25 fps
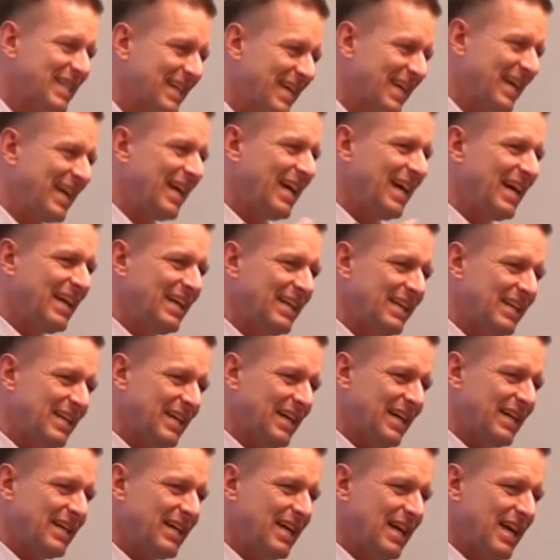a
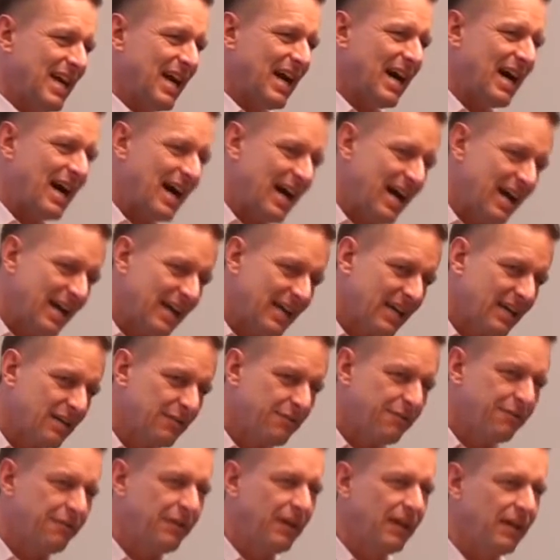candidate, I get a
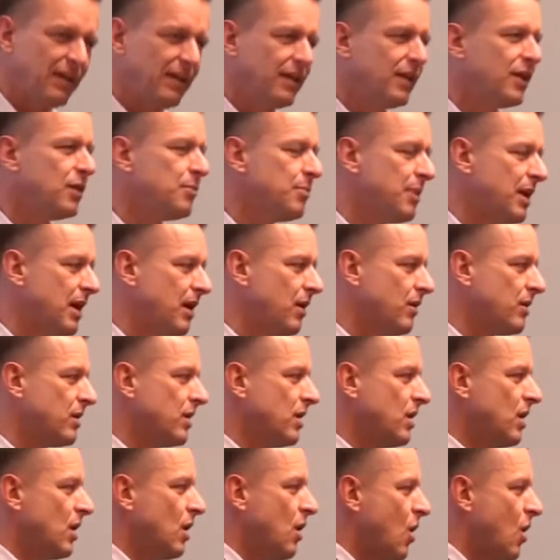feeling about